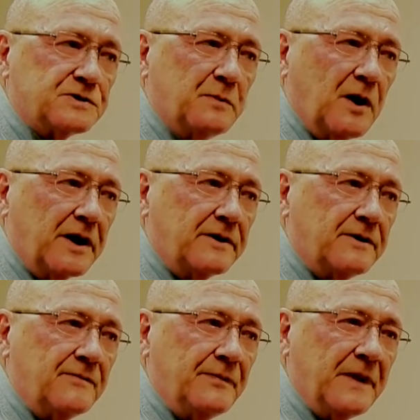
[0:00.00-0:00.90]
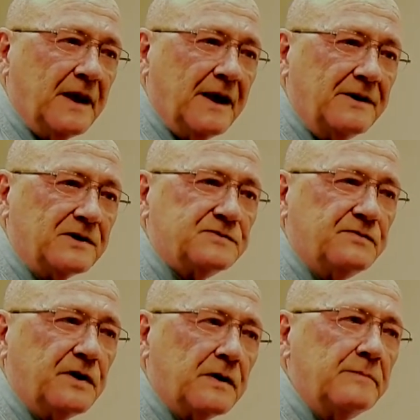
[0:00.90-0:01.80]
mind. And it's
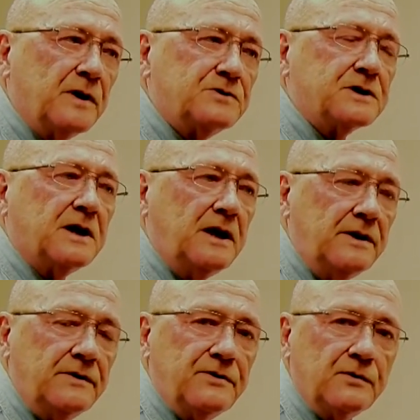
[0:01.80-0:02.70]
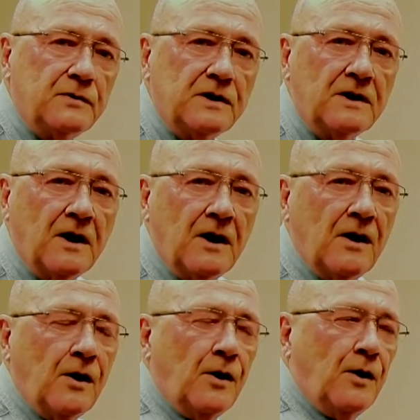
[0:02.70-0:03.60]
very much akin to the
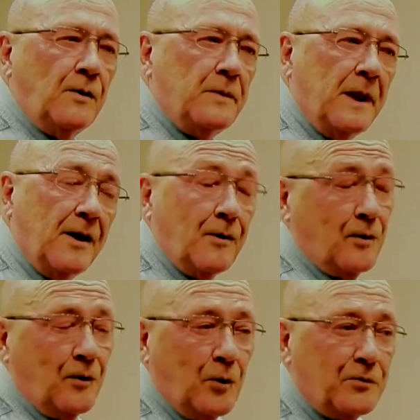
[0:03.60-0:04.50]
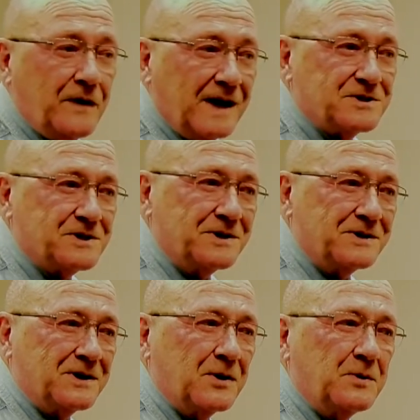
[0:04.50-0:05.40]
now
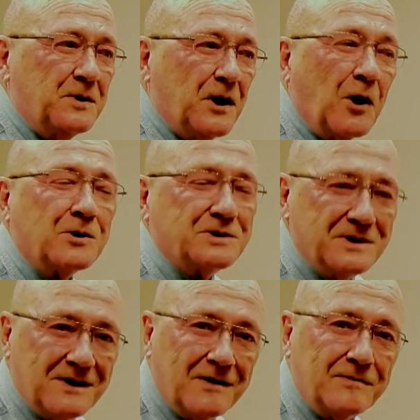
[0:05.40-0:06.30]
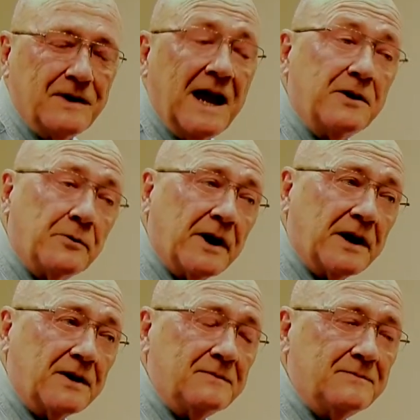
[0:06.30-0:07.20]
old-fashioned art of
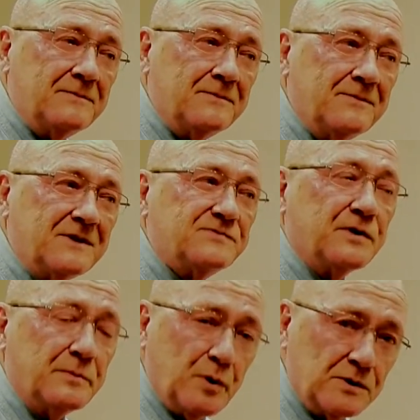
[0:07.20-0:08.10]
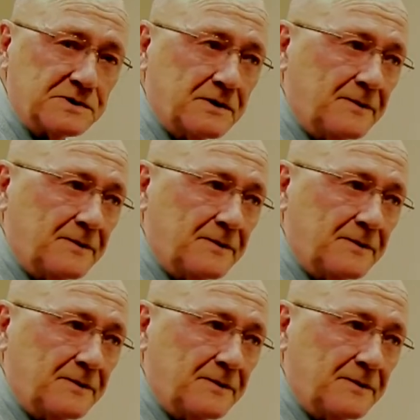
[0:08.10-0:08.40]
handwriting. It's very personal.